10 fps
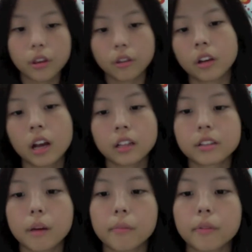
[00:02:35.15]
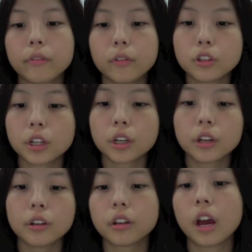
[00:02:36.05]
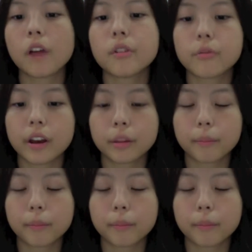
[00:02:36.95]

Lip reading: You can't stop the future, you can't rewind the